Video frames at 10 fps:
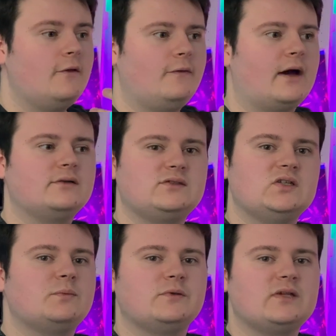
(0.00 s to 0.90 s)
That
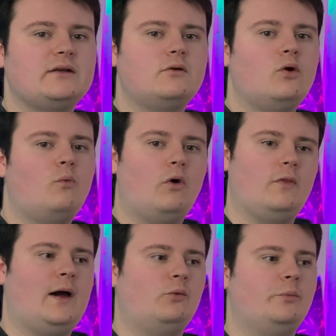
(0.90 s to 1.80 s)
6%,
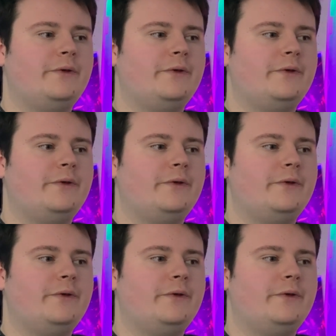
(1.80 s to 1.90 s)
what that will